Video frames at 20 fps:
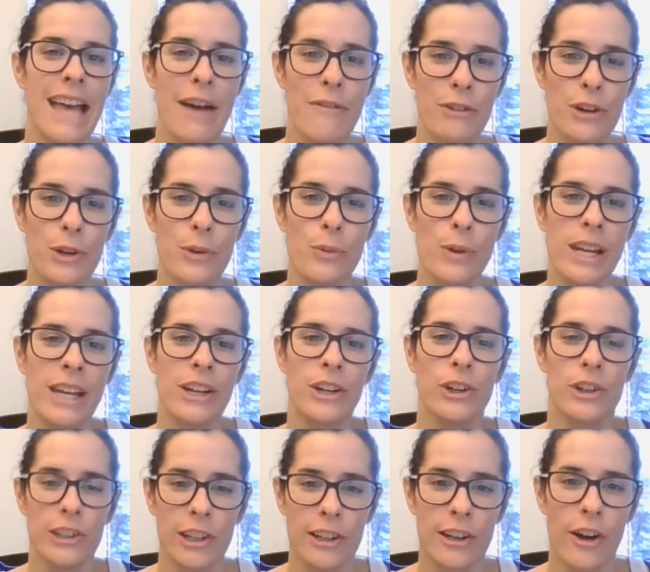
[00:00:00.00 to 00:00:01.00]
Have a good week.
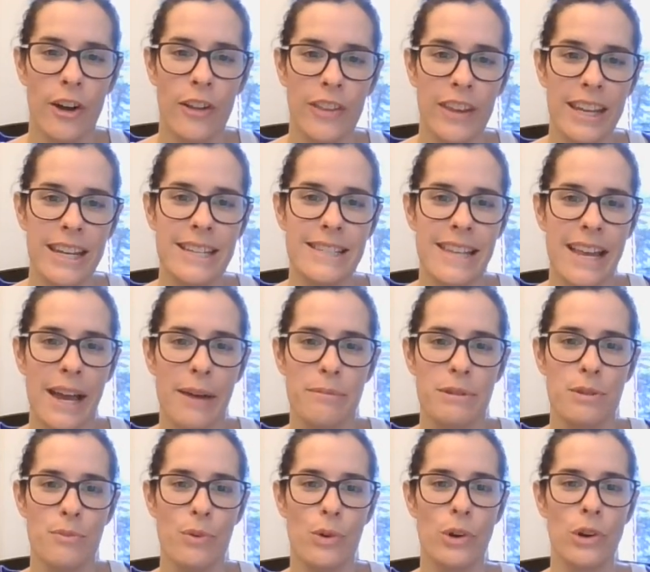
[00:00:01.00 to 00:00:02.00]
Good luck on the exam
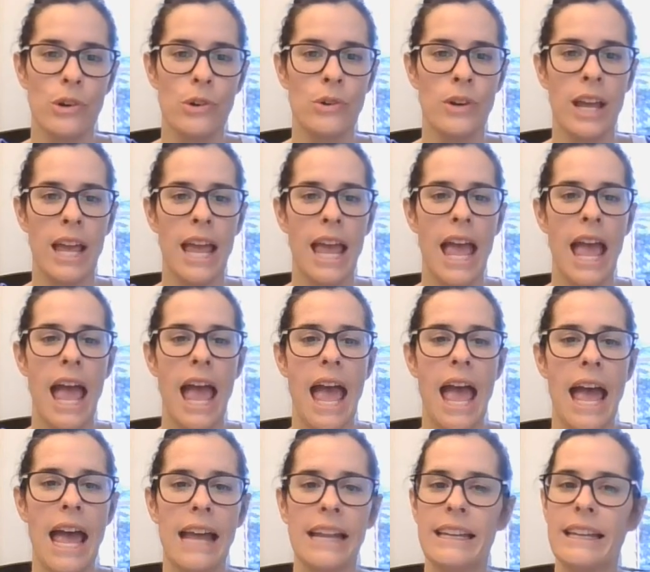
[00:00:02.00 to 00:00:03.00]
tomorrow,
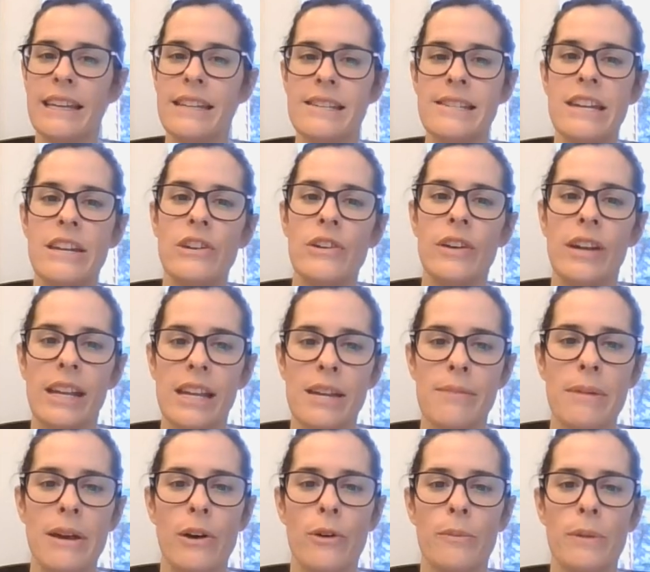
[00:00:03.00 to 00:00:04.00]
and continue to
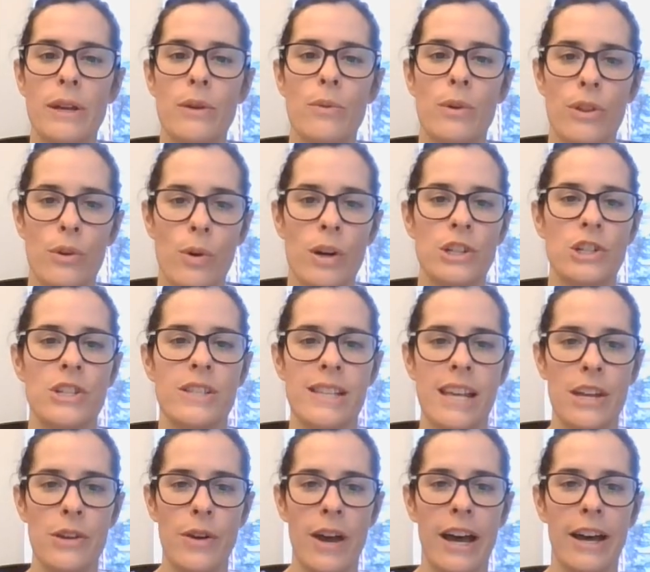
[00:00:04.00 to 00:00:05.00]
email me with questions
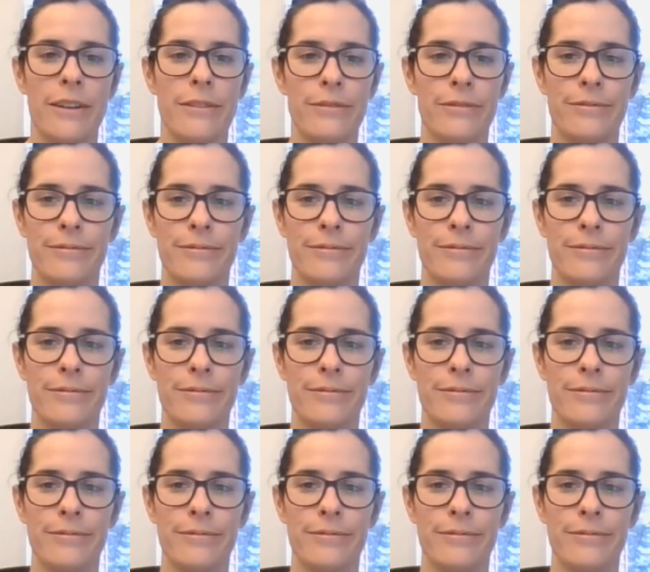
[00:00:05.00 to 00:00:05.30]
that you have.